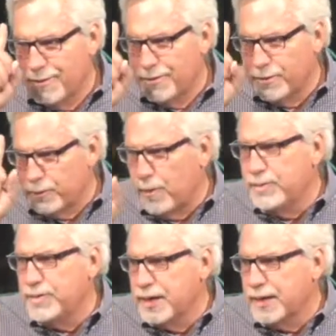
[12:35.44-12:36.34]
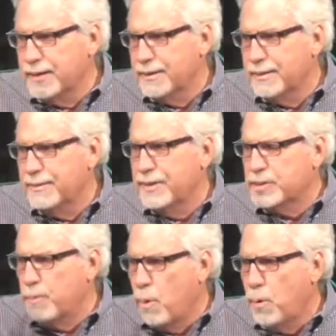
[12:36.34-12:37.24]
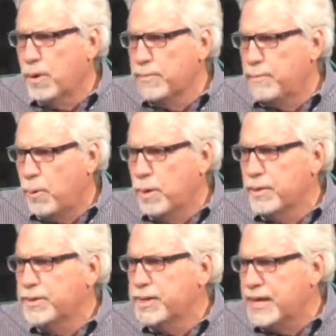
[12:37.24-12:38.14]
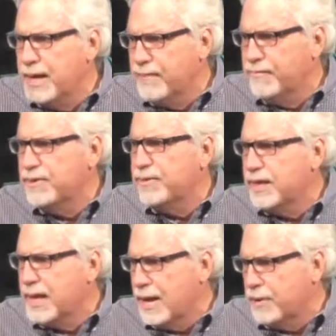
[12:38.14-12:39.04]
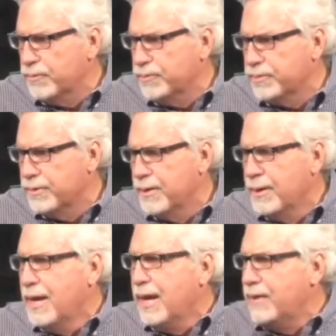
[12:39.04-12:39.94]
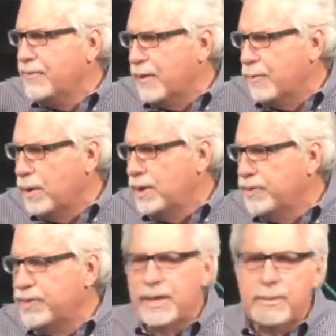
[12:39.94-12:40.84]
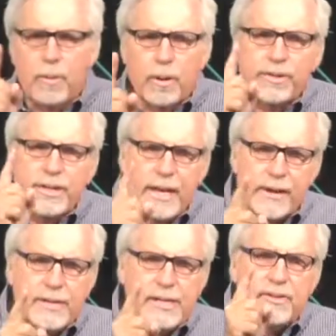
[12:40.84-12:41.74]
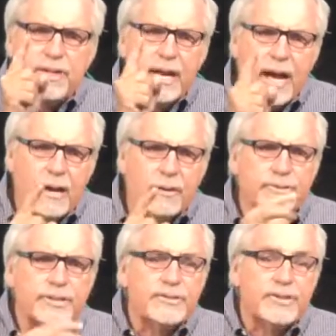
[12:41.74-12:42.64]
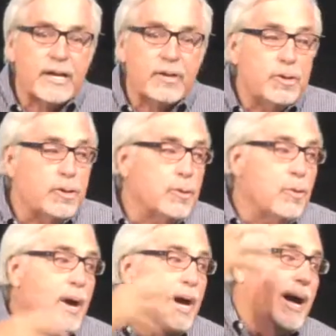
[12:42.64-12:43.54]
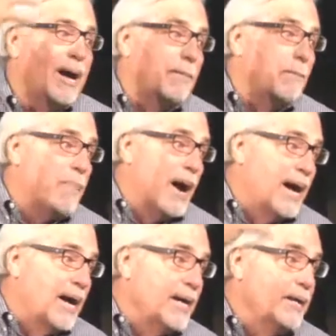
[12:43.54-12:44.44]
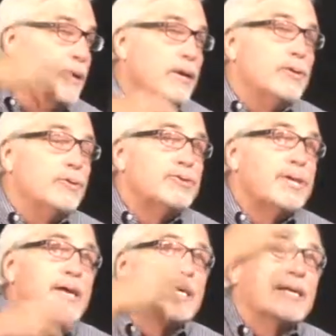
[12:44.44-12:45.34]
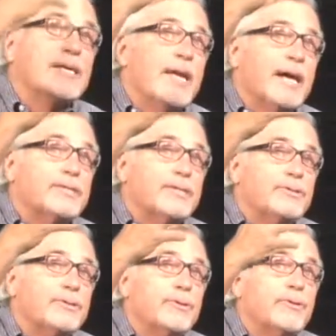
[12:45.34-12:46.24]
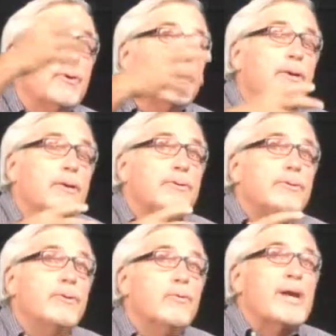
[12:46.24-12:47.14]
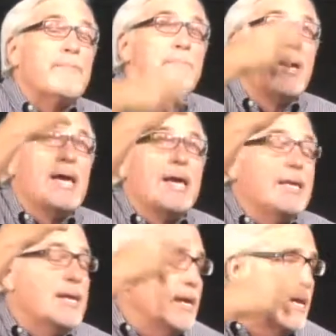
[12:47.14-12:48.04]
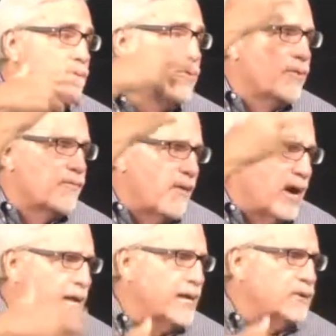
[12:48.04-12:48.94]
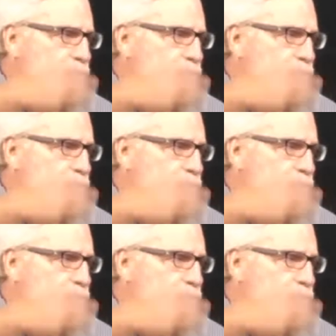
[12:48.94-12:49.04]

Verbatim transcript: There's one thing that's more important than everything else. And that one thing, more than anything else, is that you abide, you stay connected to, you remain in the vine,